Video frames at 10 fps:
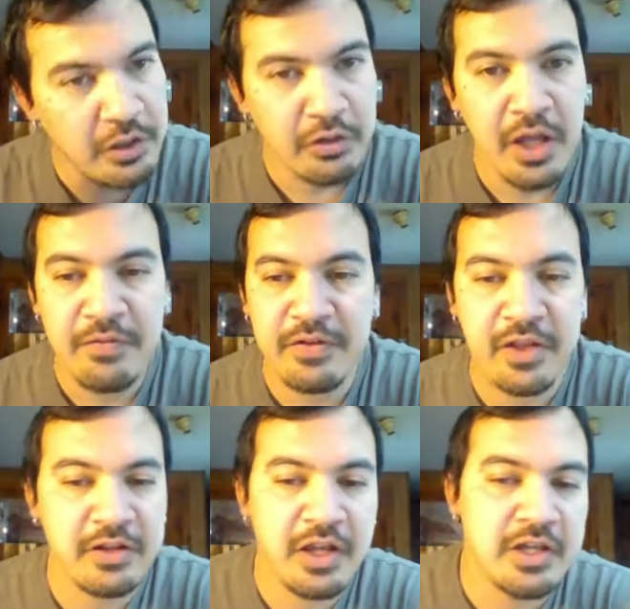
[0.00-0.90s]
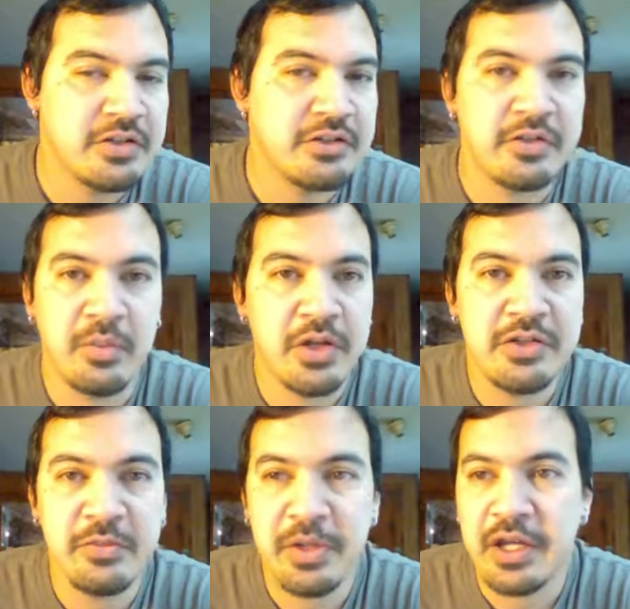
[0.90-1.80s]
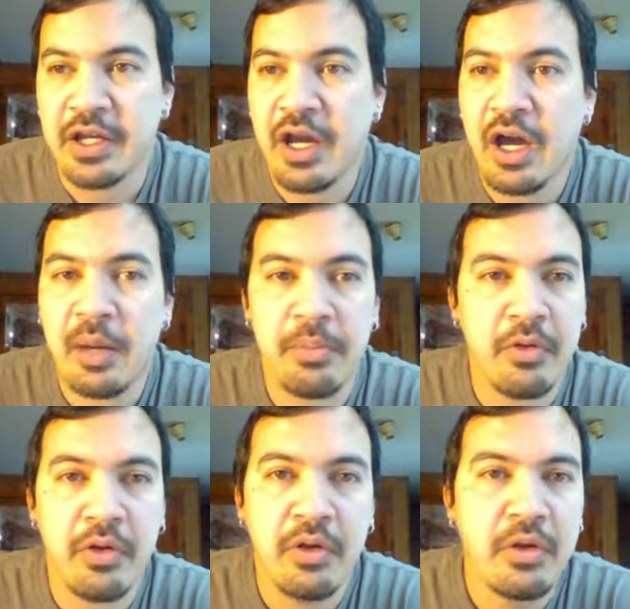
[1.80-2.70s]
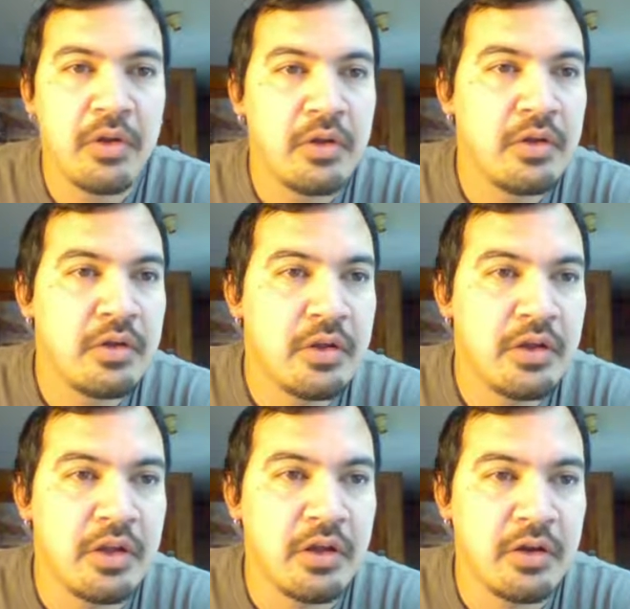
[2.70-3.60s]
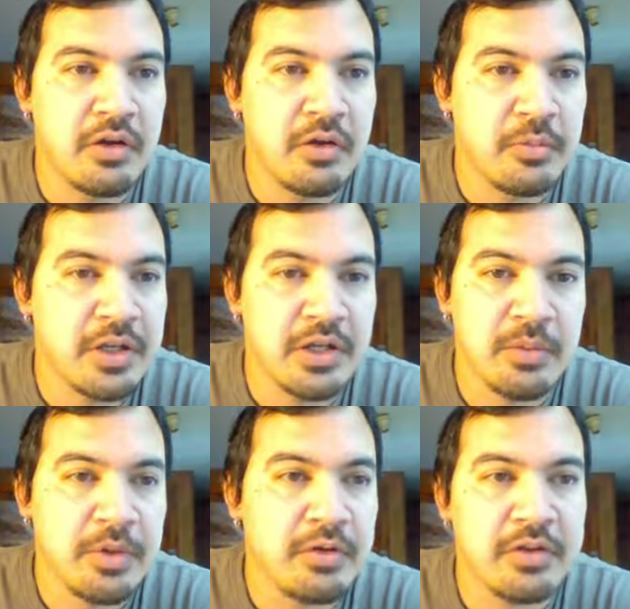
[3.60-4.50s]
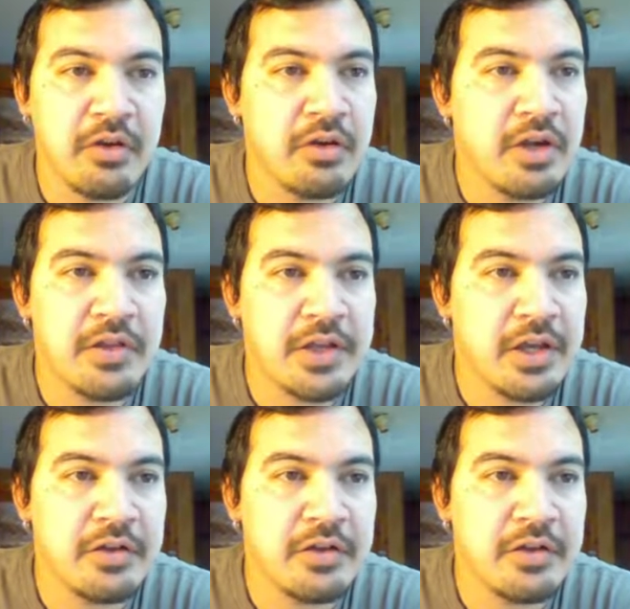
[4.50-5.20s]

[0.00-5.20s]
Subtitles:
Your life is on the line just as much as being a cop or, you know, or being in the military or anything